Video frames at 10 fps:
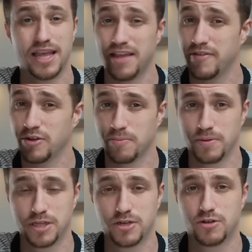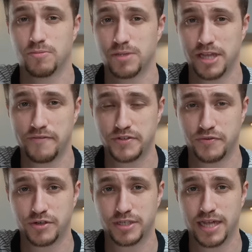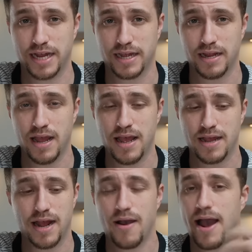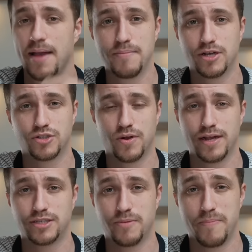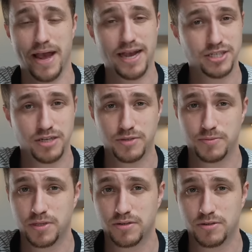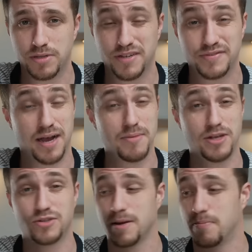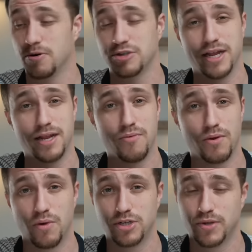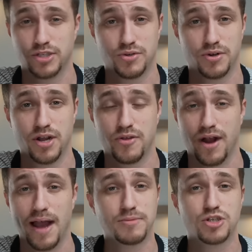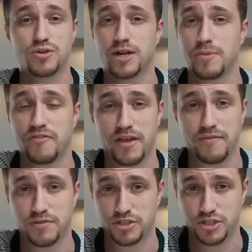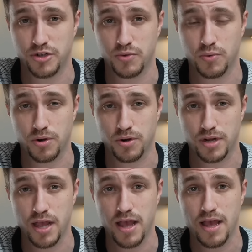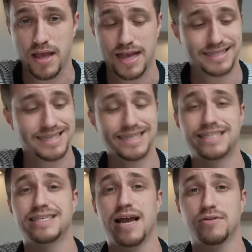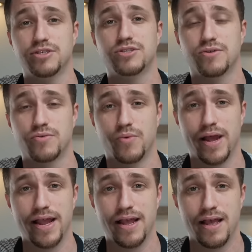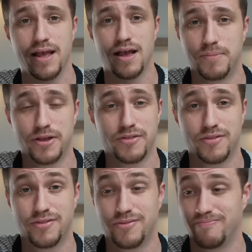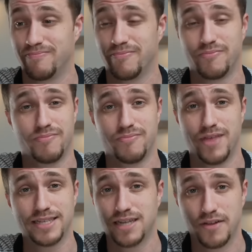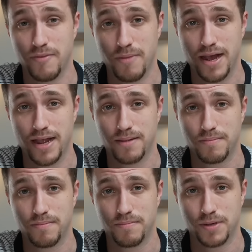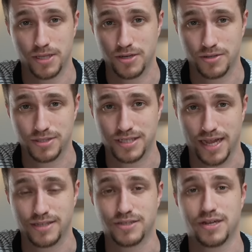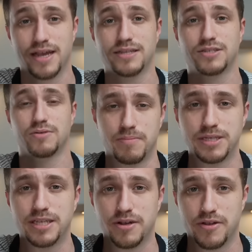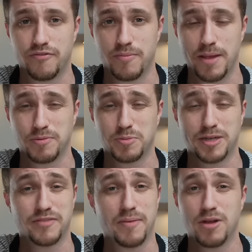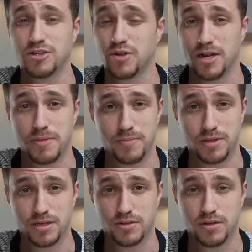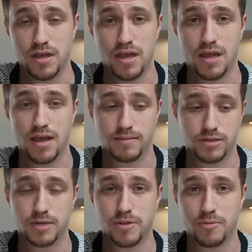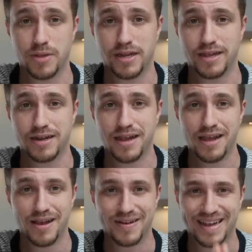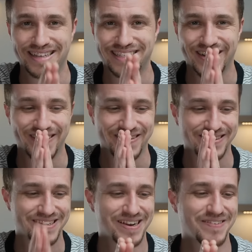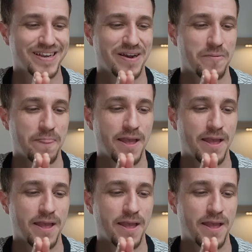even your political beliefs for a second. Now, I'm not trying to bash anyone's political beliefs. I'm not trying to push anyone one direction or another. I'm just trying to be faithful and share the word. It's going to sound a certain way, but that's not even my political stance. Okay. So please hear it from that perspective. I'm not trying to be political. I'm trying to be obedient. Okay. So here we go.